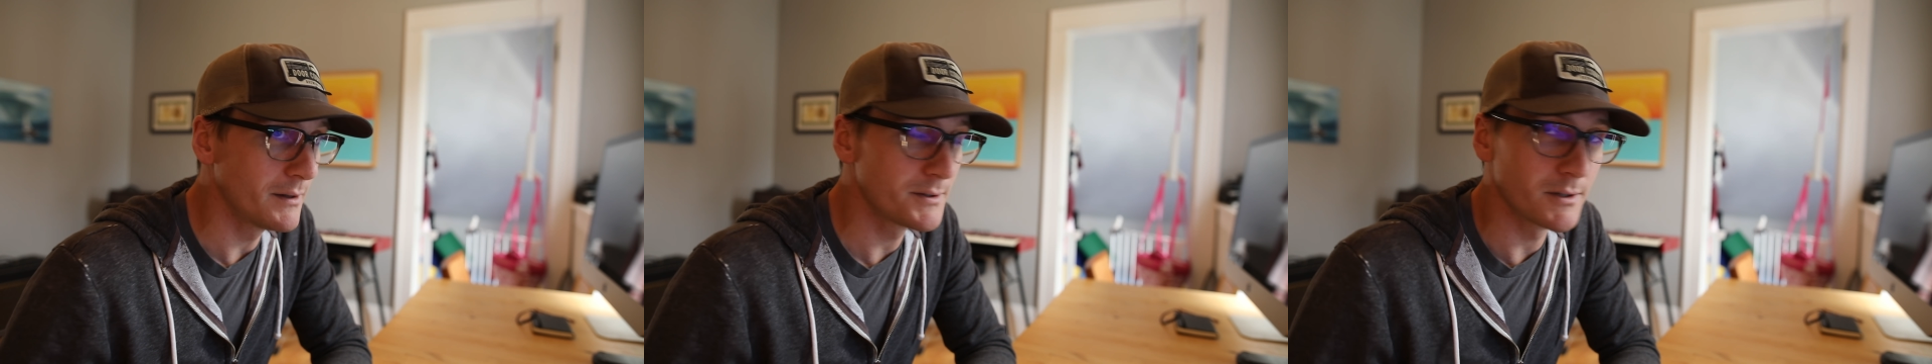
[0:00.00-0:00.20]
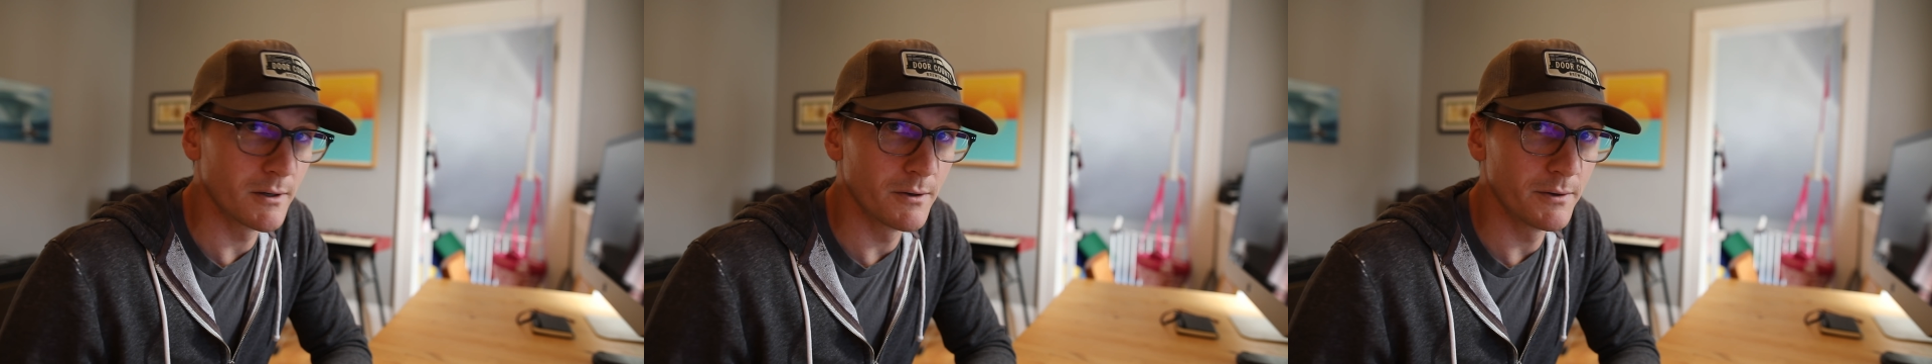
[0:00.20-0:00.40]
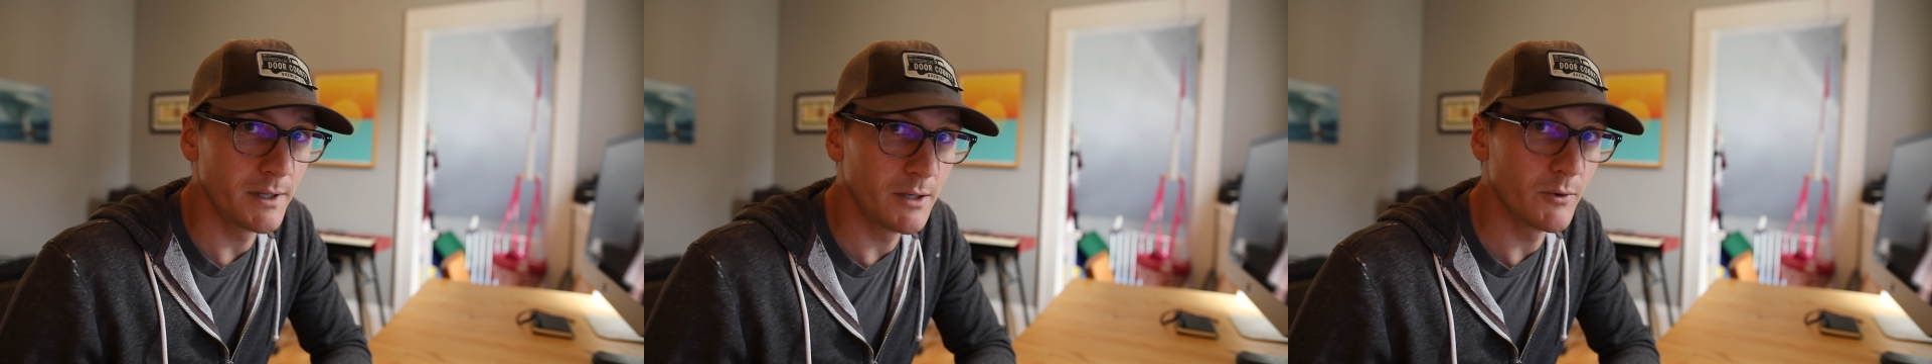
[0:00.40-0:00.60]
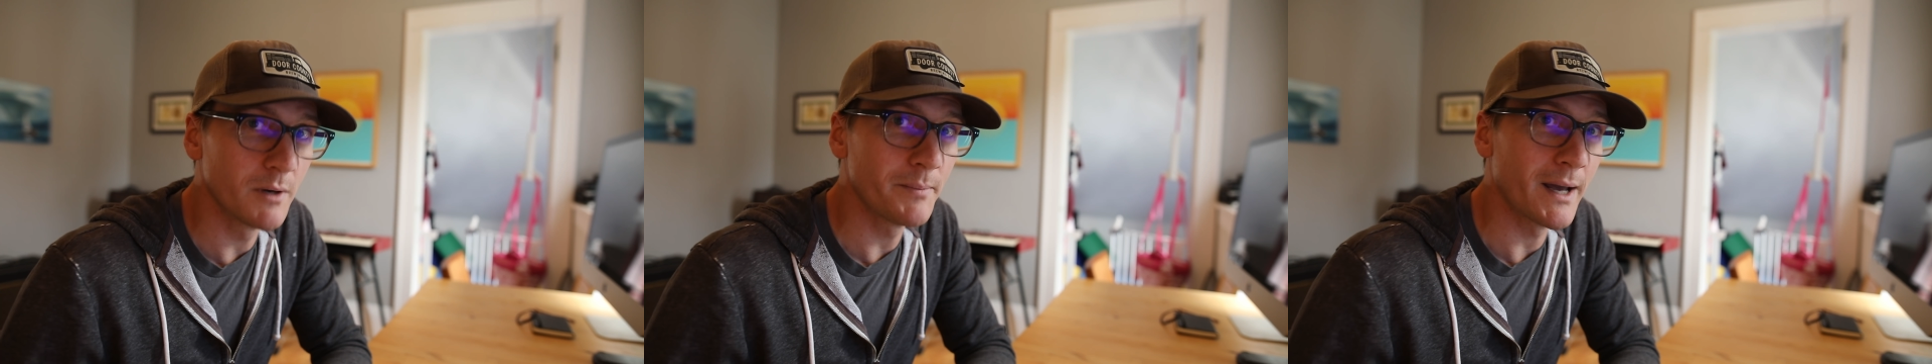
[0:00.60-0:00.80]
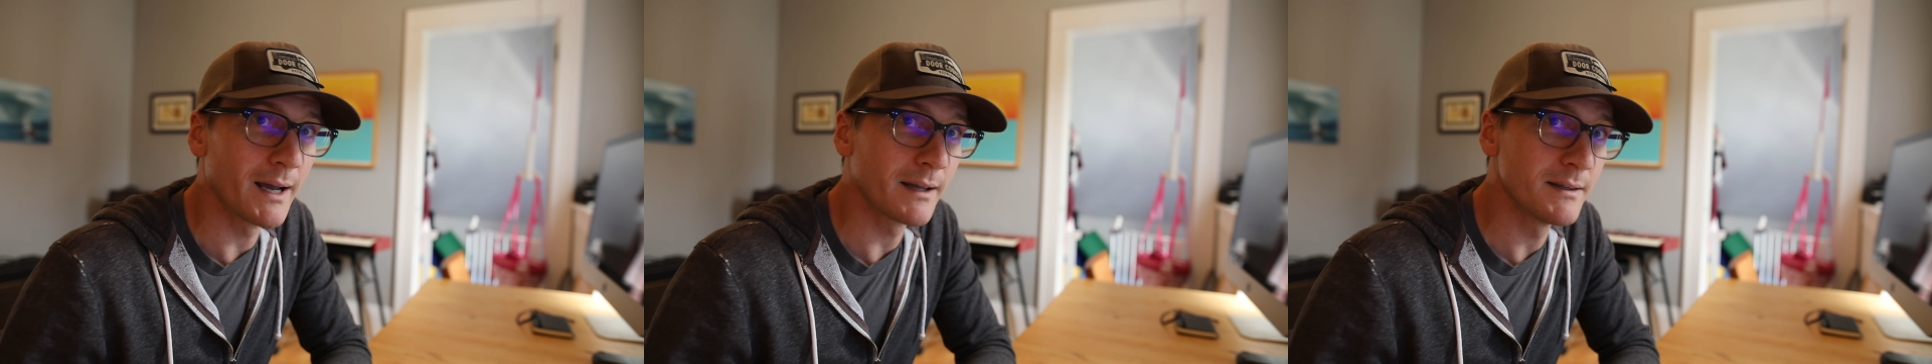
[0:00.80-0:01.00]
So he
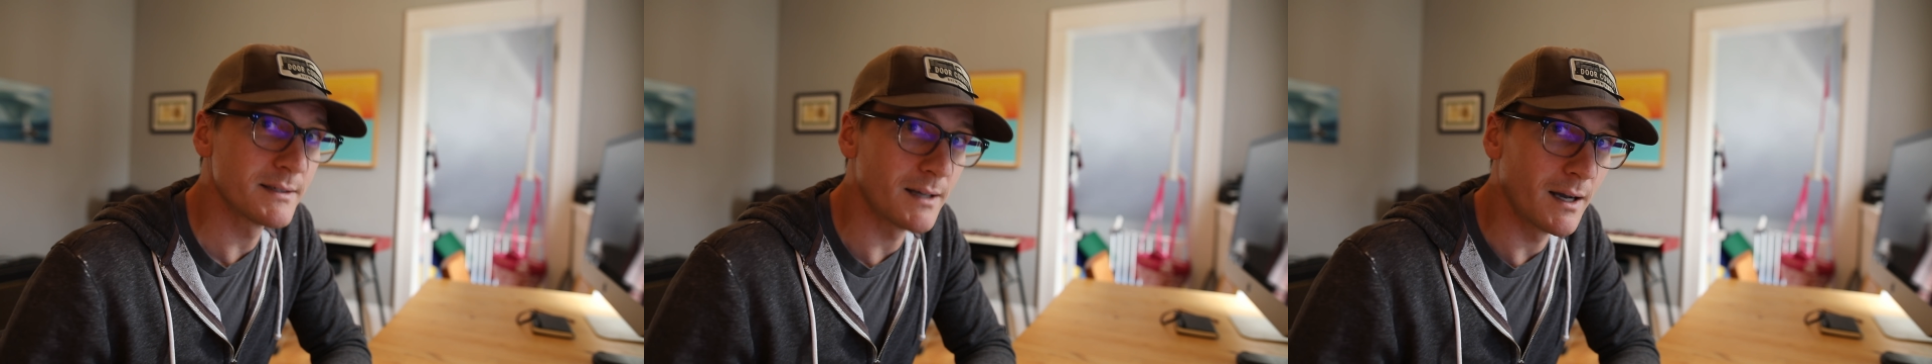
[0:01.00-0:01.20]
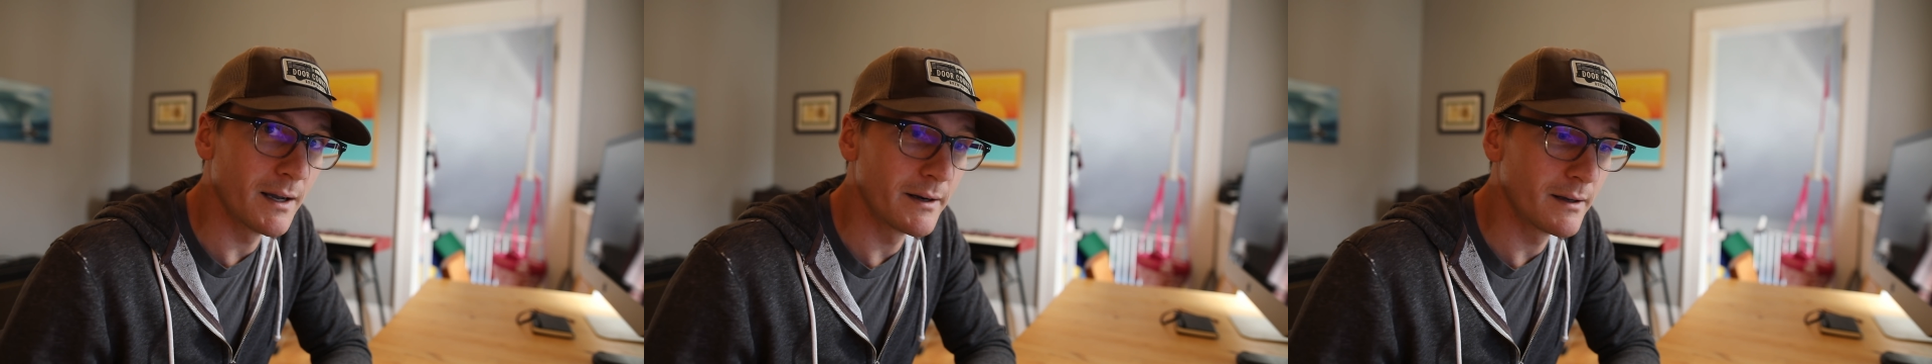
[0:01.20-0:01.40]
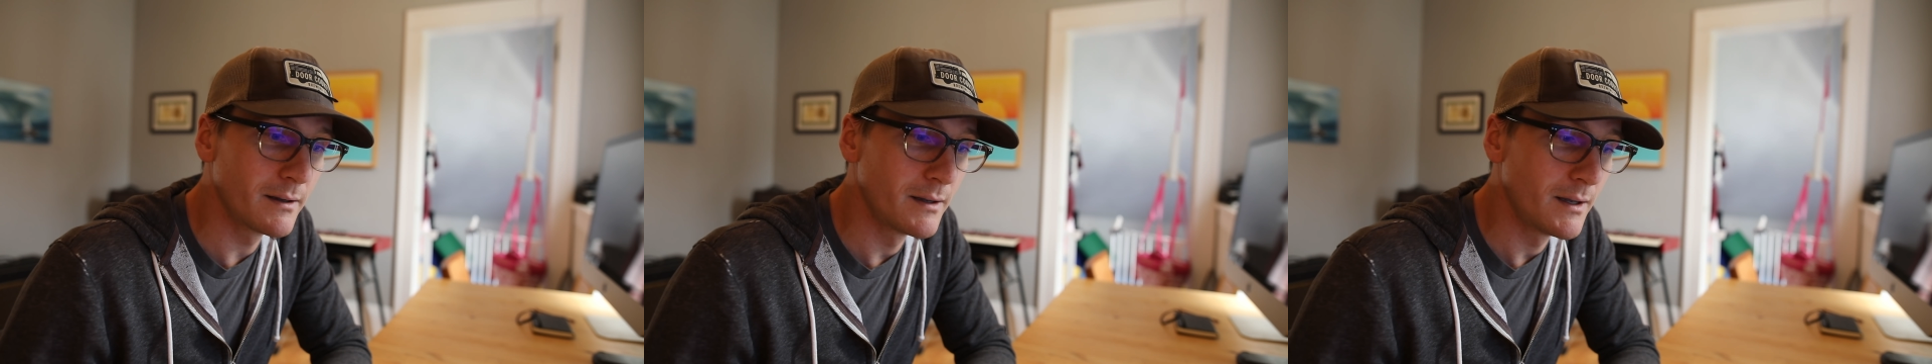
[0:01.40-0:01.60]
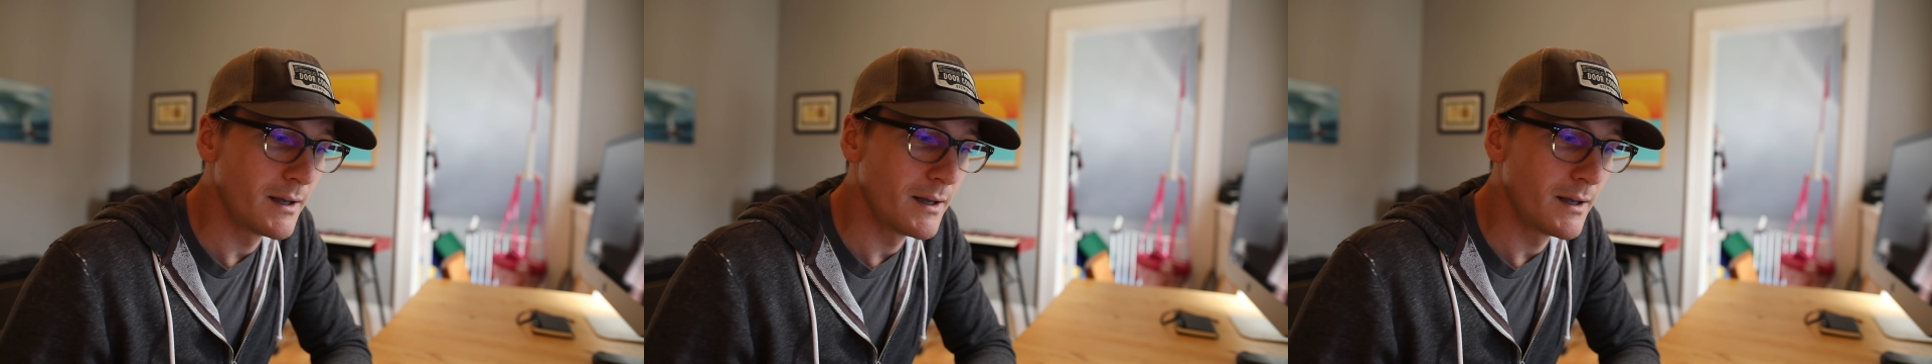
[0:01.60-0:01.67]
went back inside